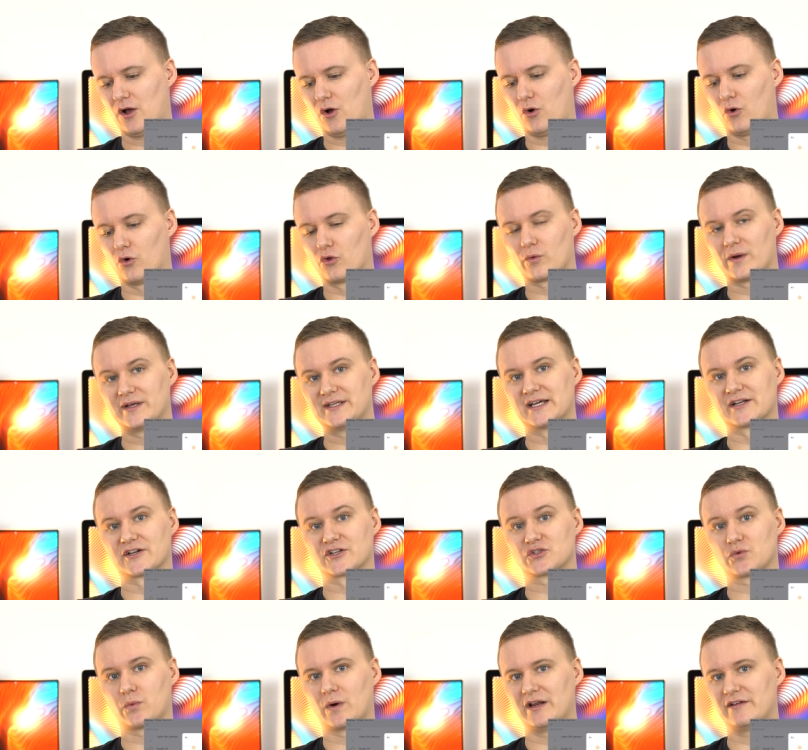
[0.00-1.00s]
all the way down to
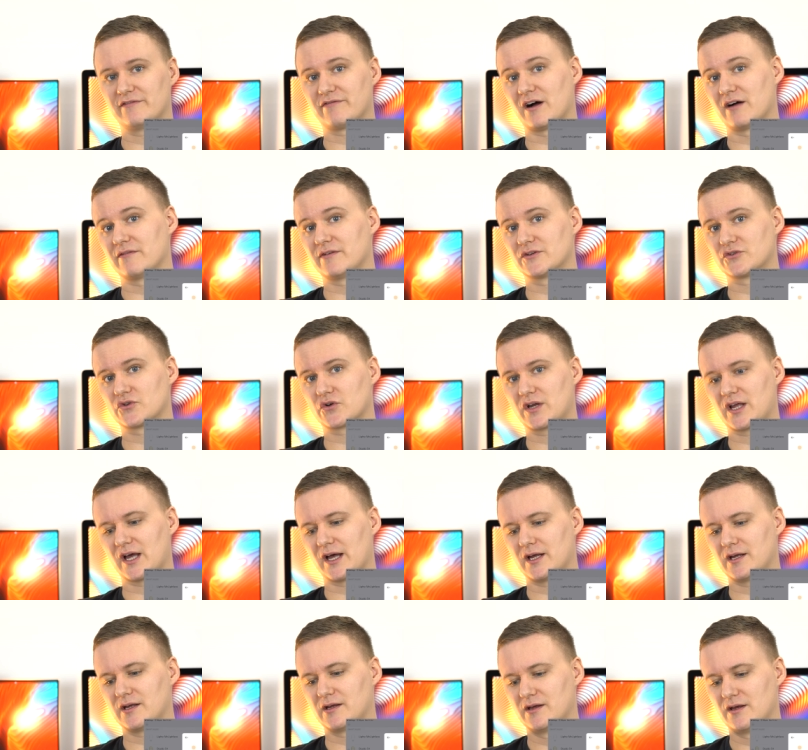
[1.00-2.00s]

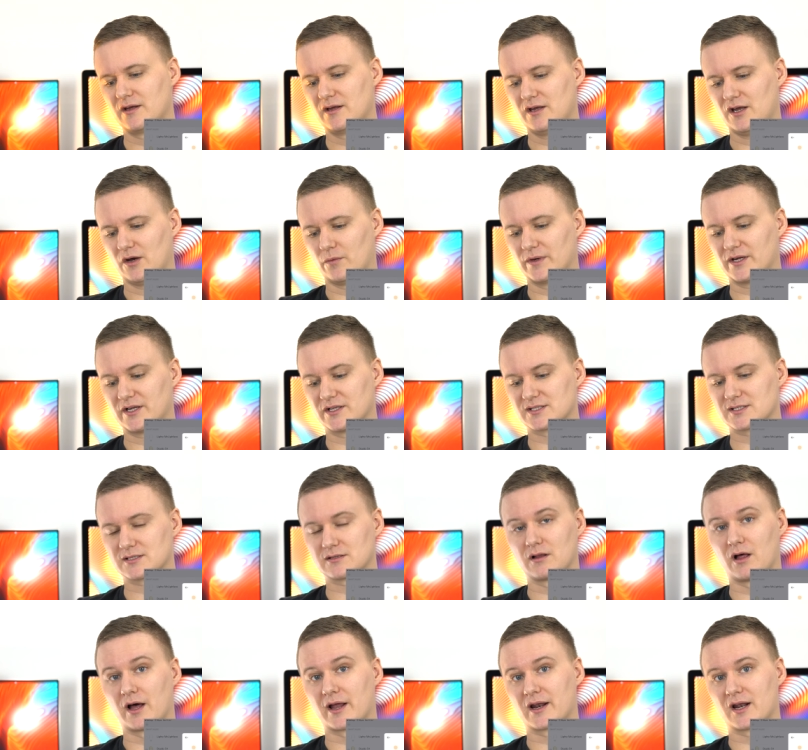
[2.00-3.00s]
2500K. We can
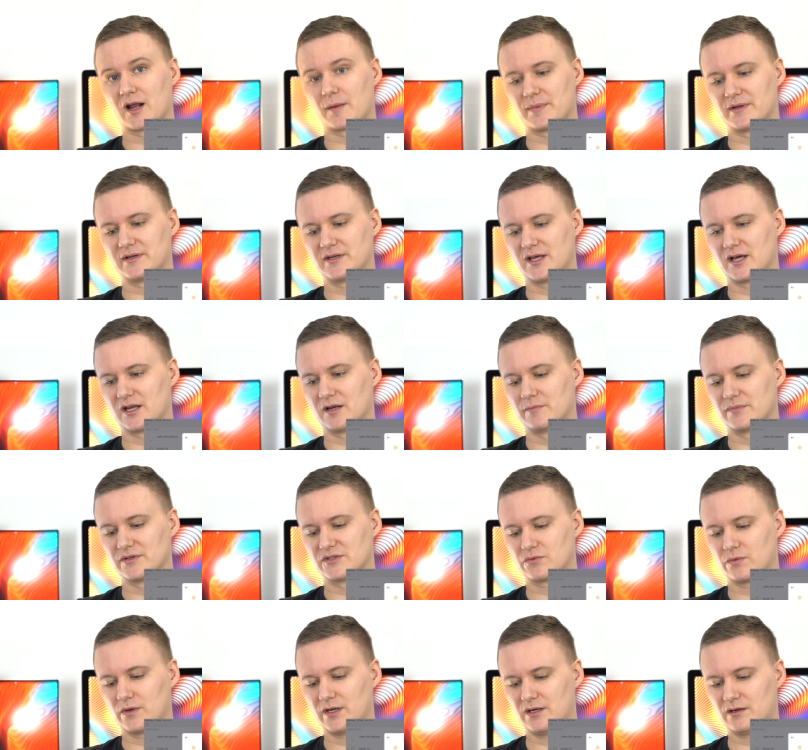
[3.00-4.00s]
slide it up and down in
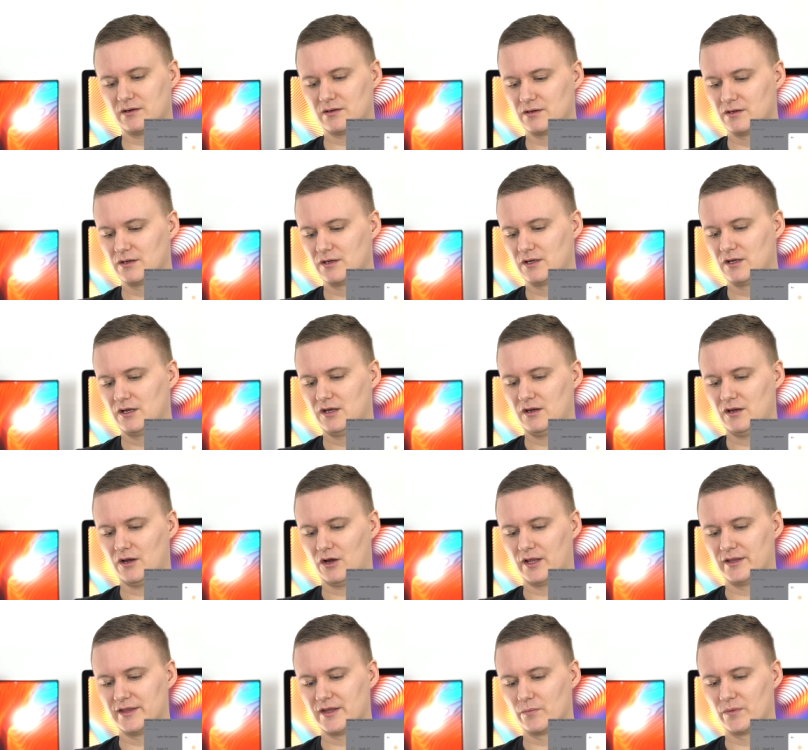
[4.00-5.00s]
between,
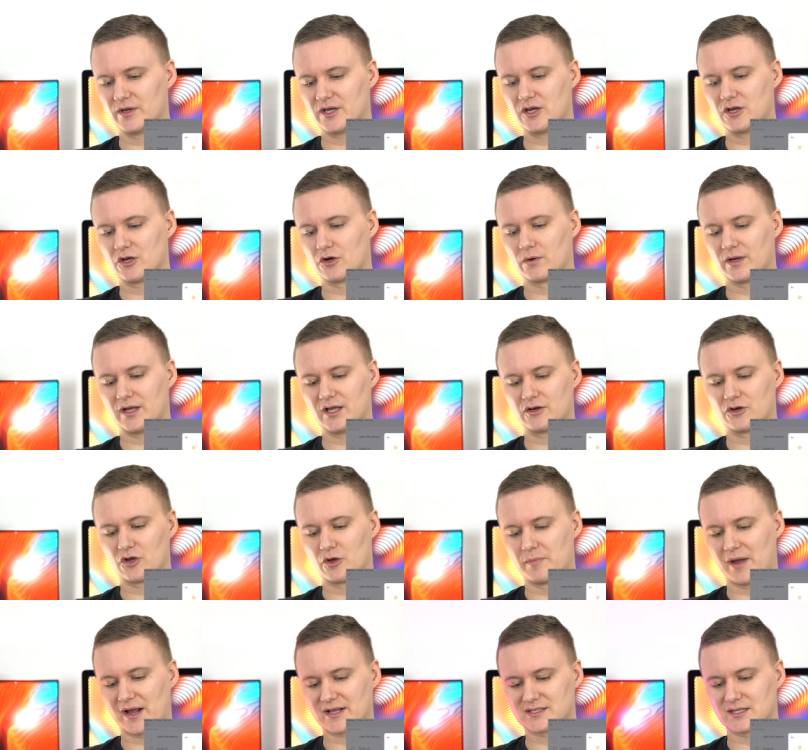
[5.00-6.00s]
and then we can go ahead and
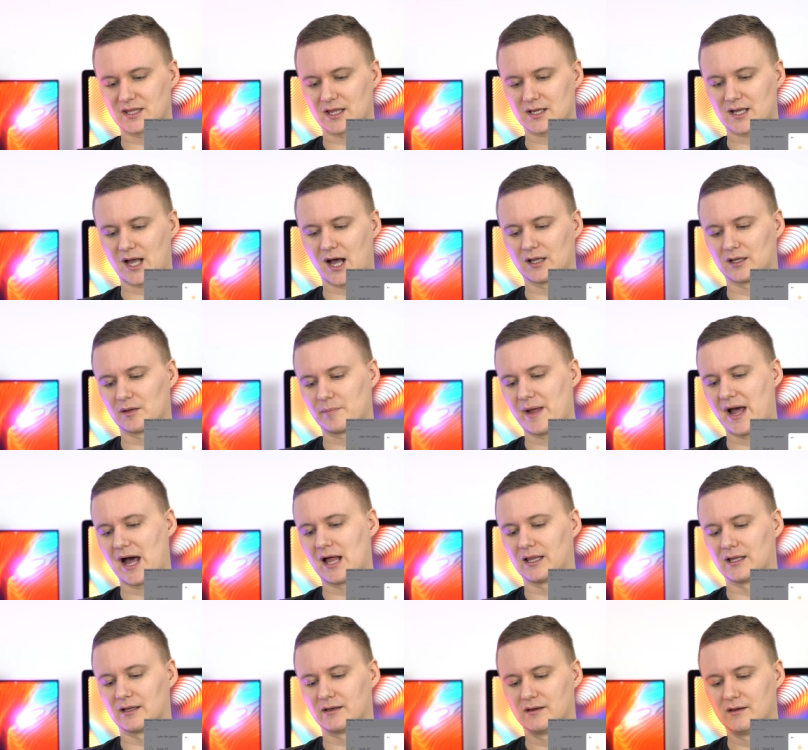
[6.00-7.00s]
go back to that color
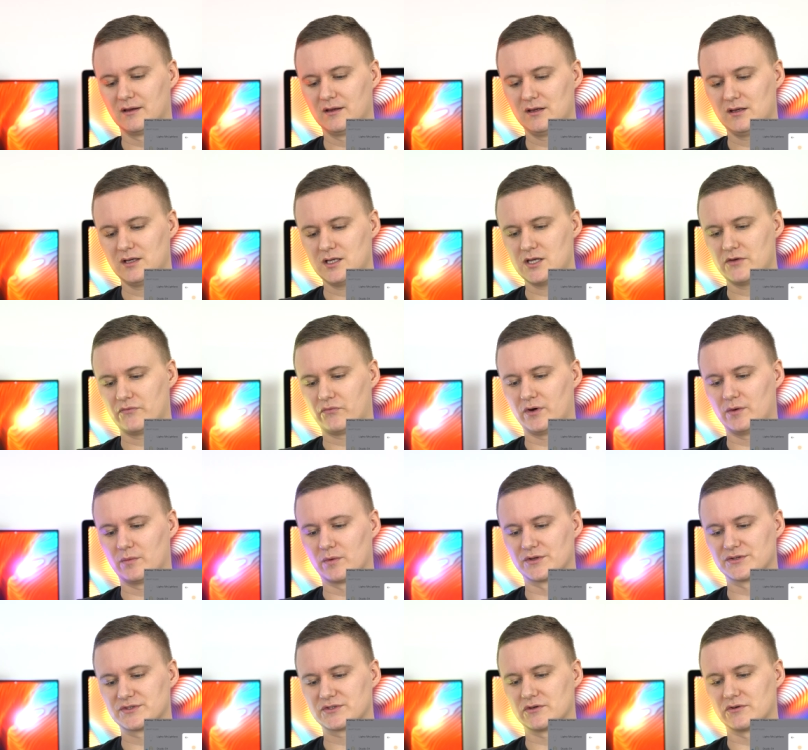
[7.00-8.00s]
palette if we
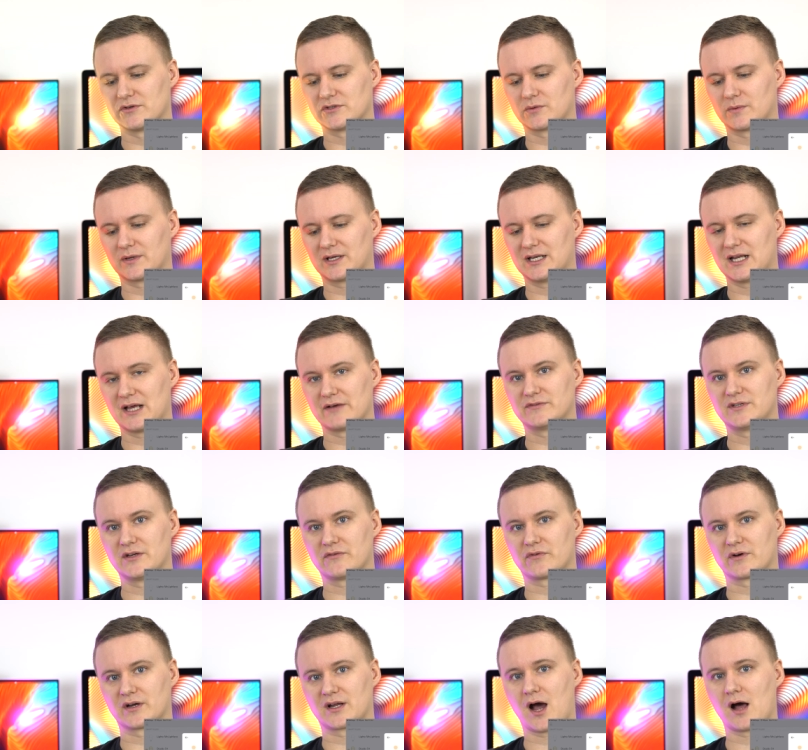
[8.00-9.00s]
want to. So we can have
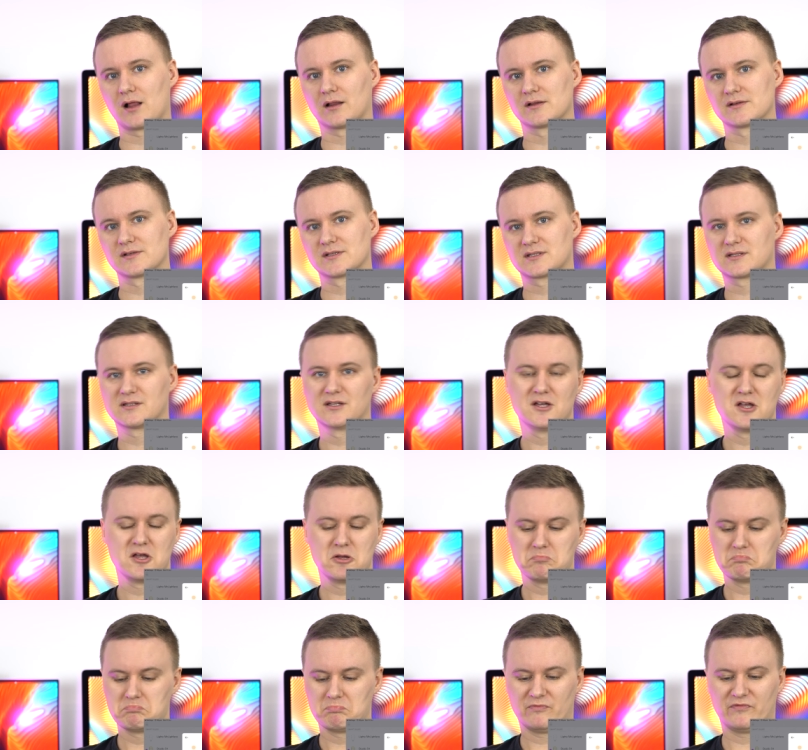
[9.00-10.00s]
different colors
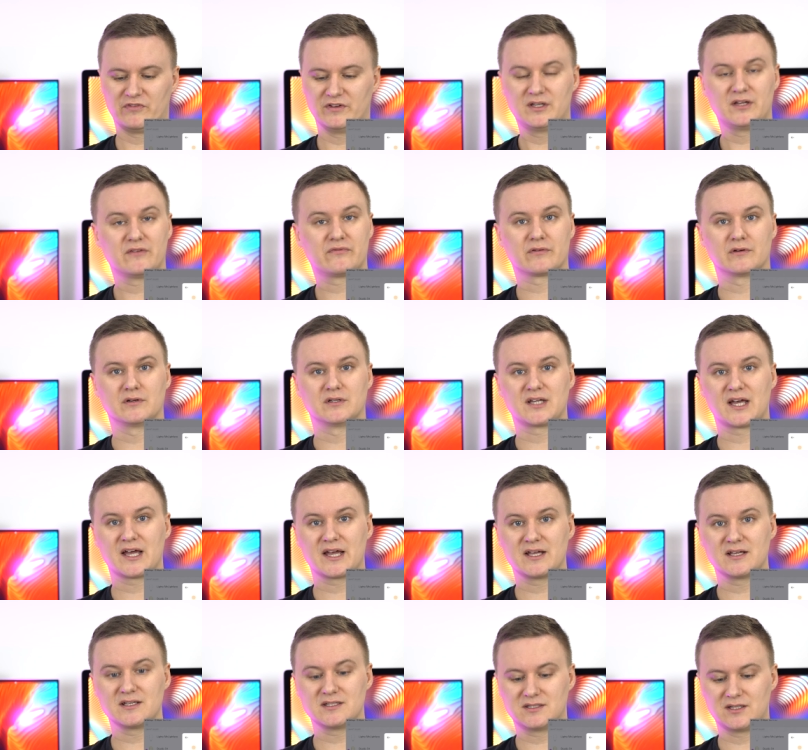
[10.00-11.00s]
for different
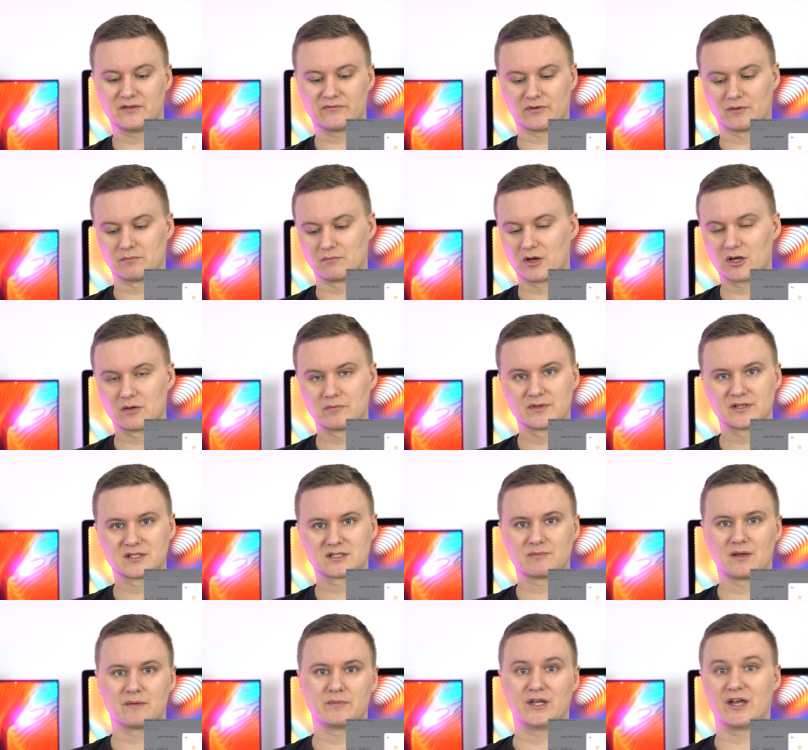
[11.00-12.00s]
days, different
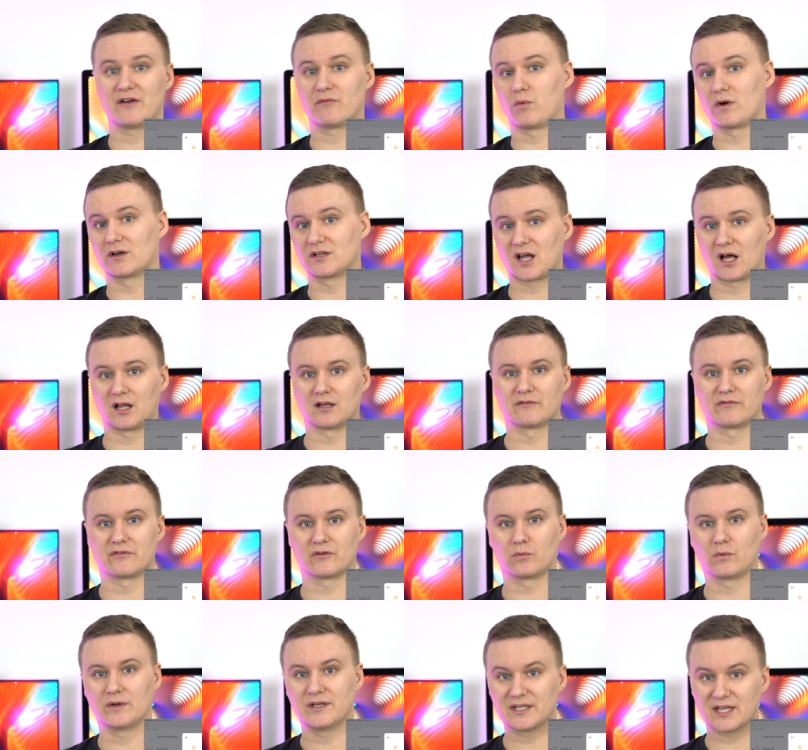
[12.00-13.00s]
moments. Maybe you have one color for
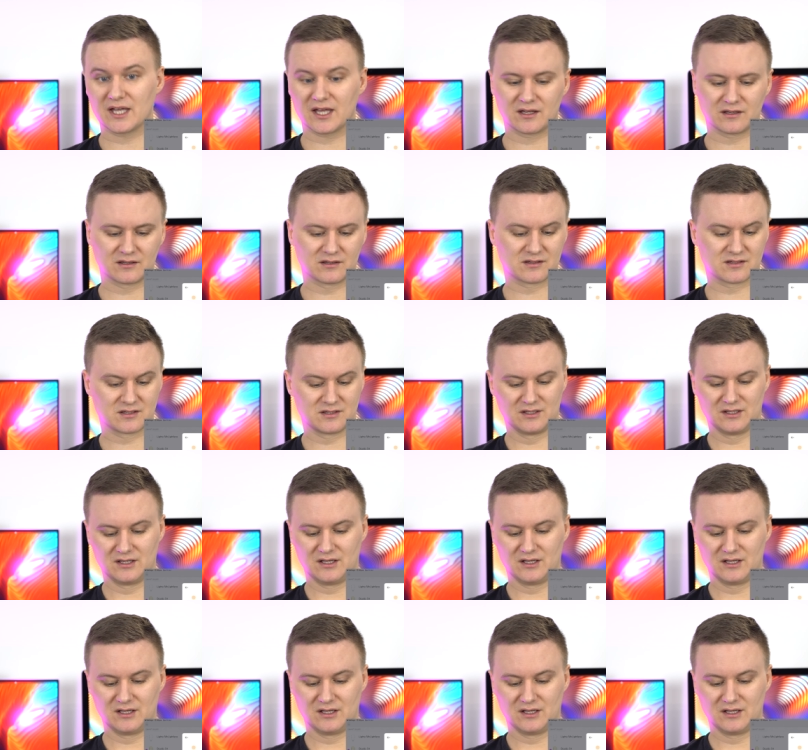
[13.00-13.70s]
the weekend,